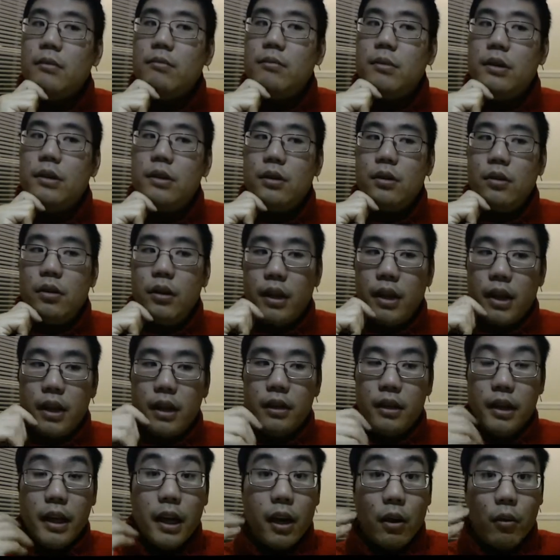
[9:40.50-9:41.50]
So
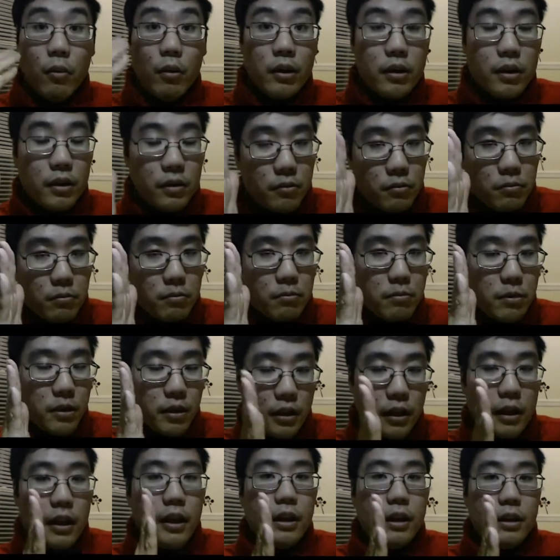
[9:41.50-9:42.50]
then, but
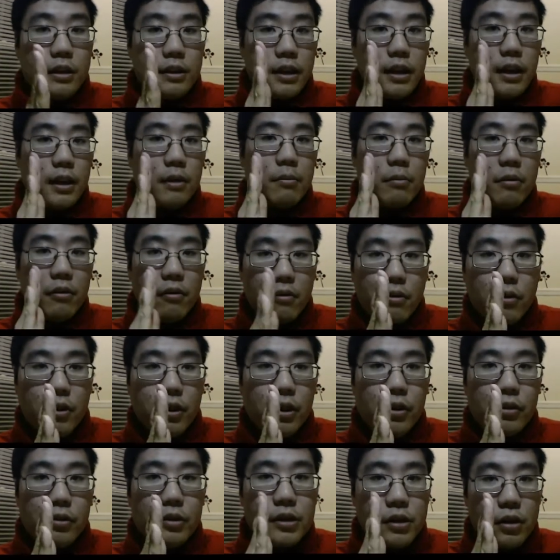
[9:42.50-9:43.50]
the key is that before
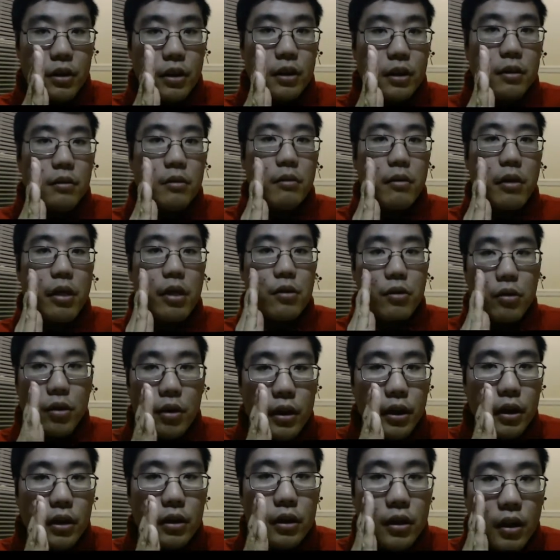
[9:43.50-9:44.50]
you start
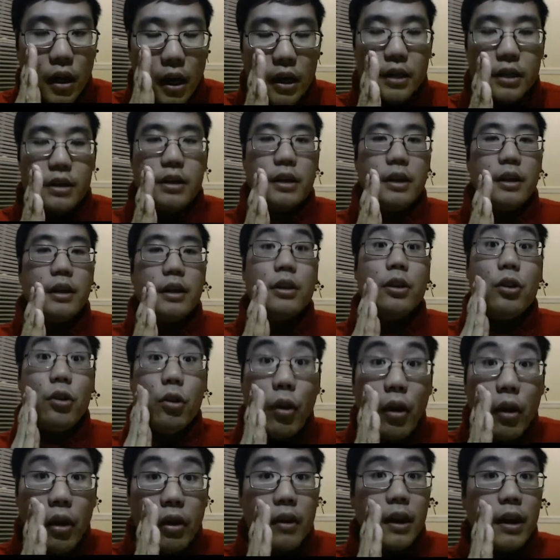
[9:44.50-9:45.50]
throwing your logic and
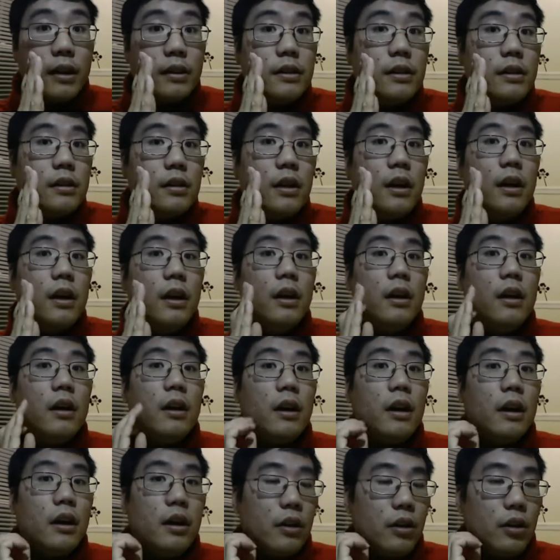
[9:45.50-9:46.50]
your thoughts,
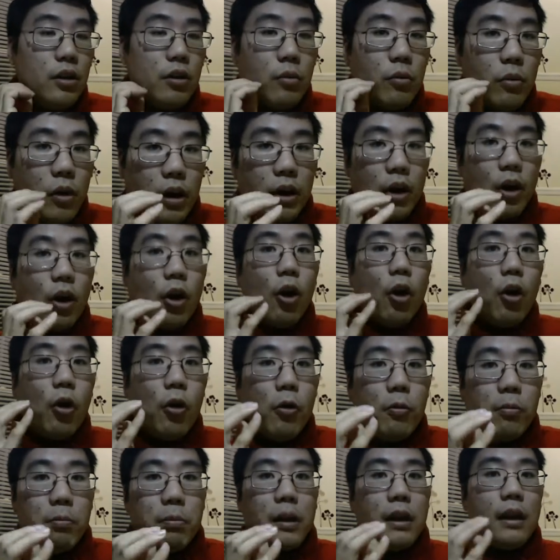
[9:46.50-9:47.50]
you want to
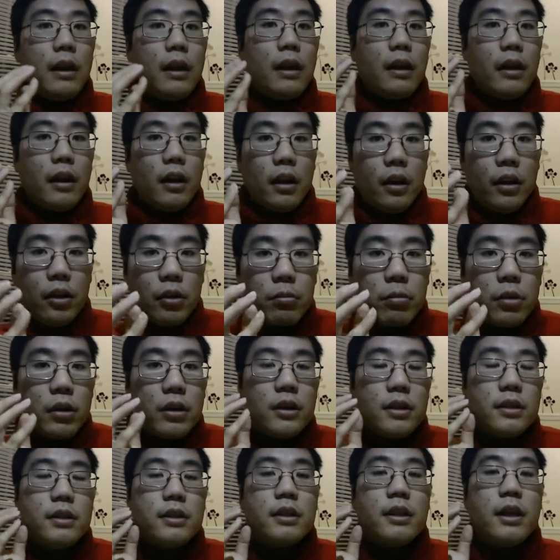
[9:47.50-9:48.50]
open the other
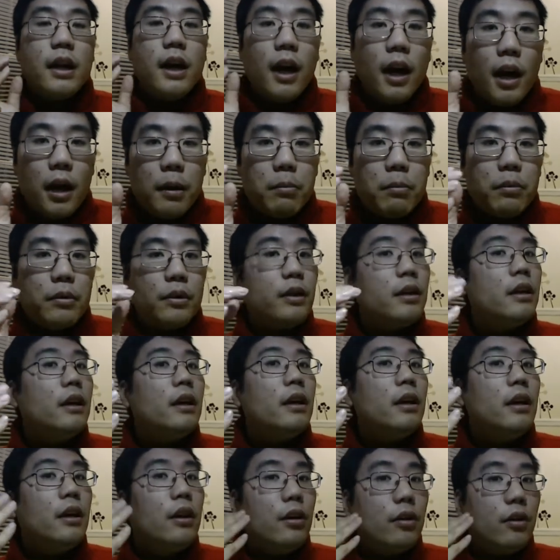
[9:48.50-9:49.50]
person up to
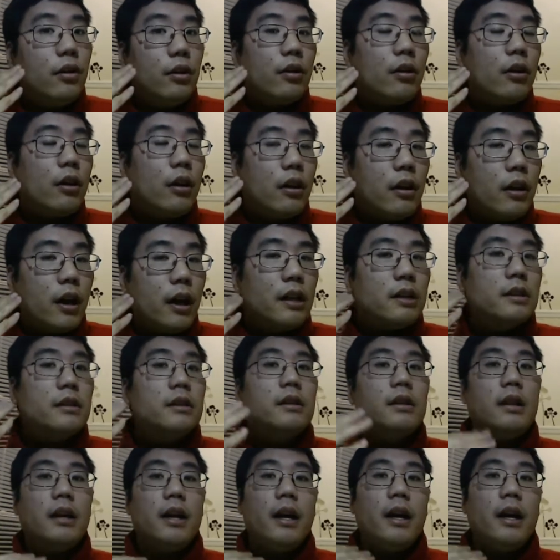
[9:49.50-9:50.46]
hear your thoughts.